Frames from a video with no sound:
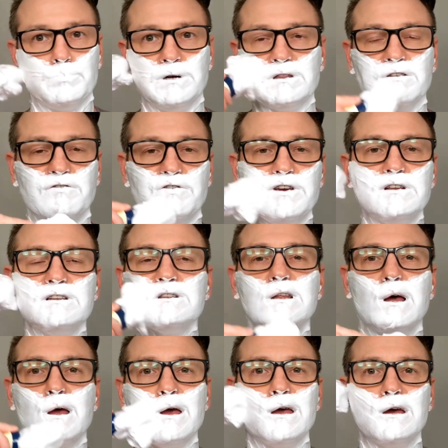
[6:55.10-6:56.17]
But the feel in
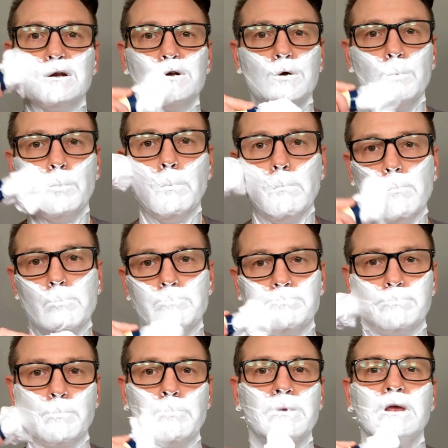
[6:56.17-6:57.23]
the hand
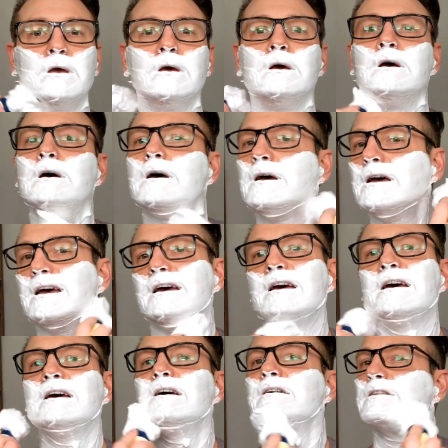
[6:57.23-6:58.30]

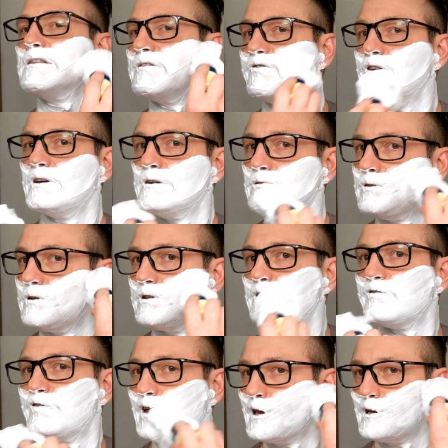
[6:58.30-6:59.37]
and the feel in the
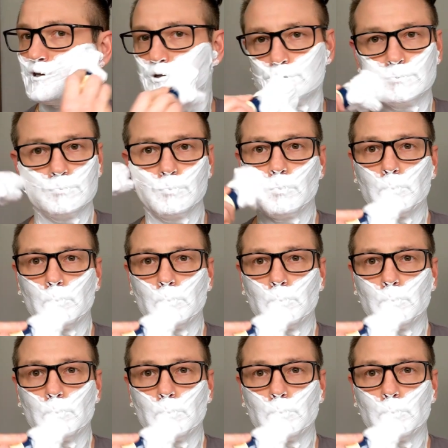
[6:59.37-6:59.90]
face